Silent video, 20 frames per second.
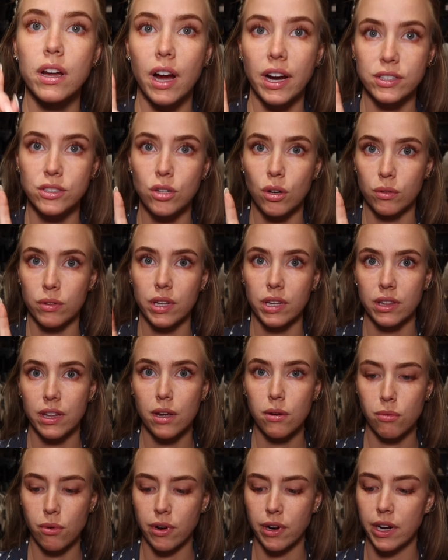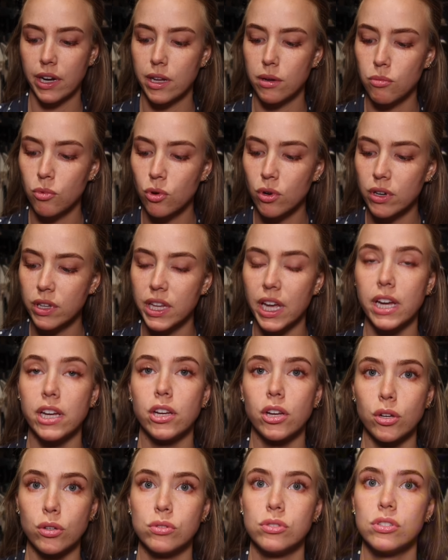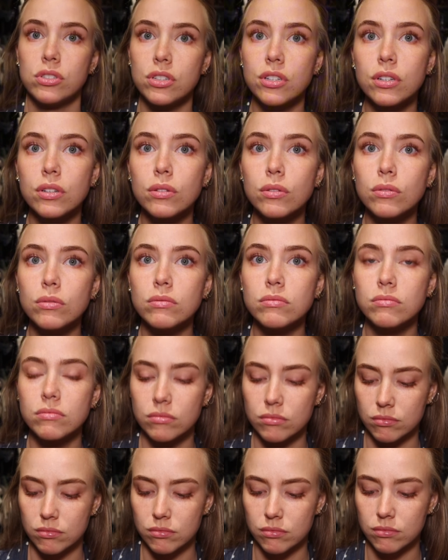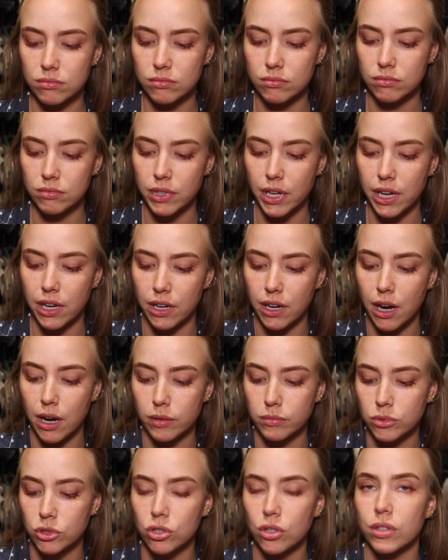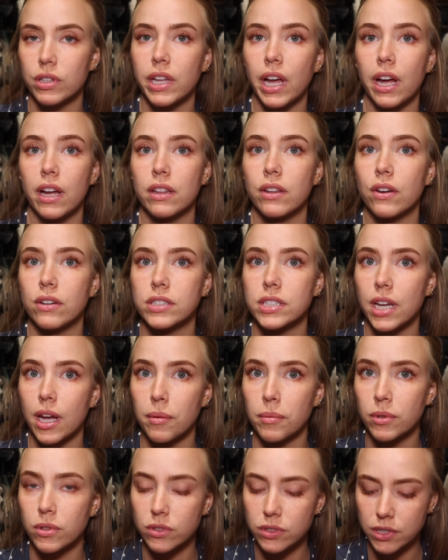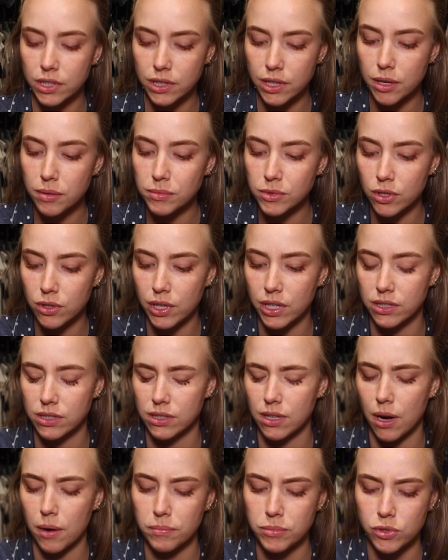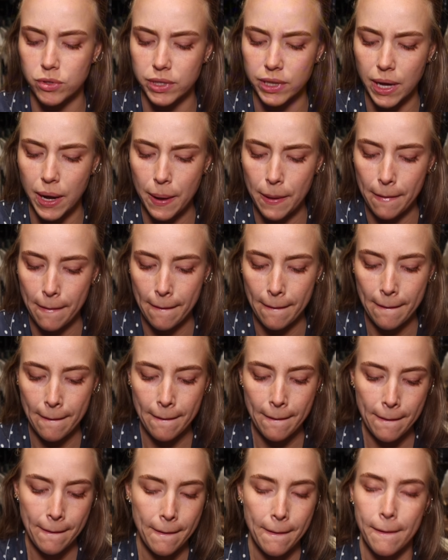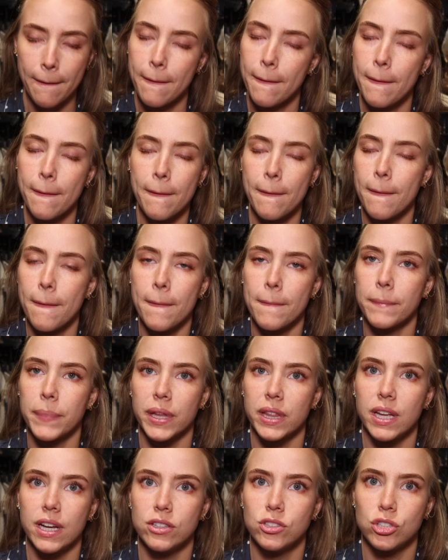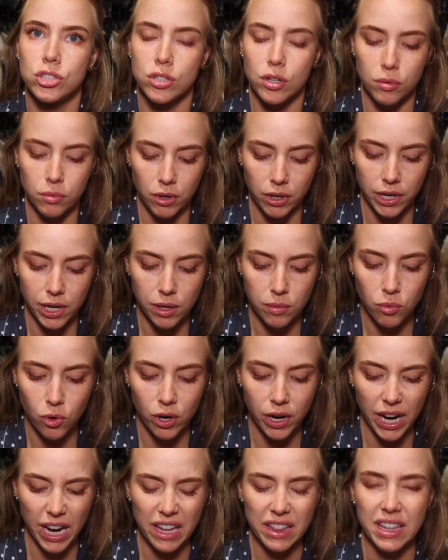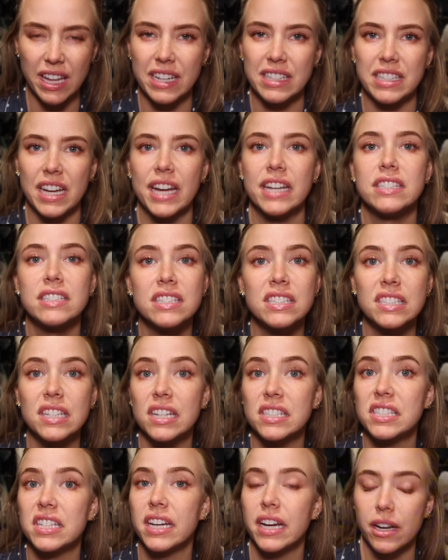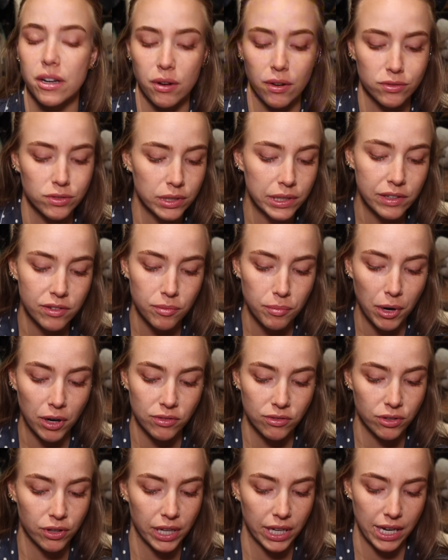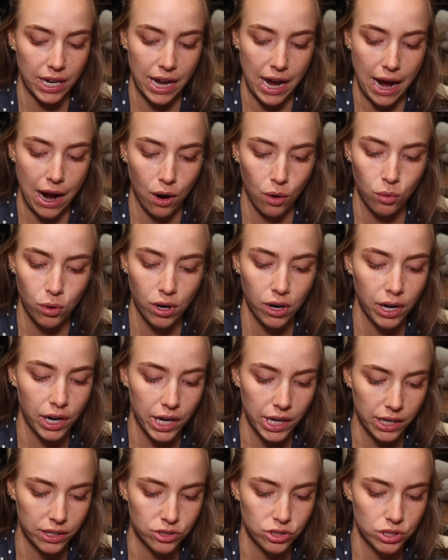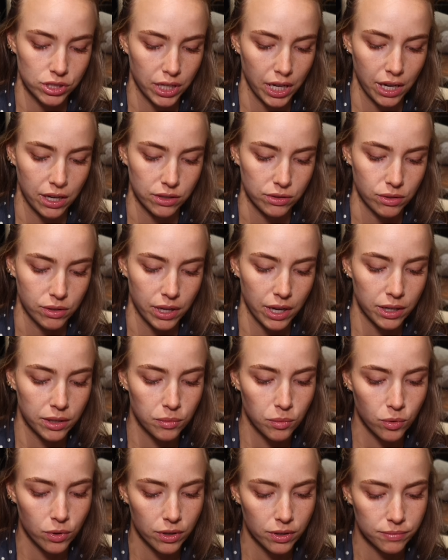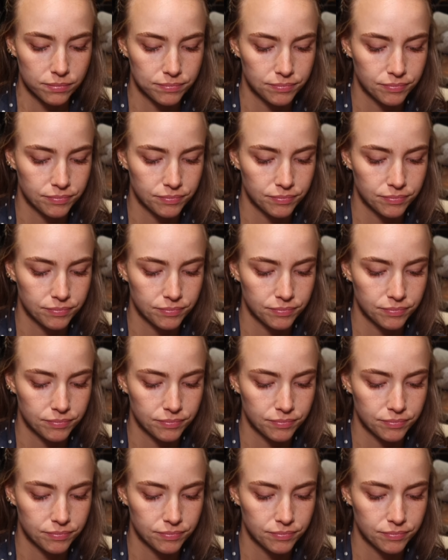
I don't think they work anymore. They used to, and I'm sure they had lots of chemicals in them, so they stopped doing that. But they just don't work anymore, and they taste disgusting, and you have to leave them on for like an hour, and I just can't do that anymore.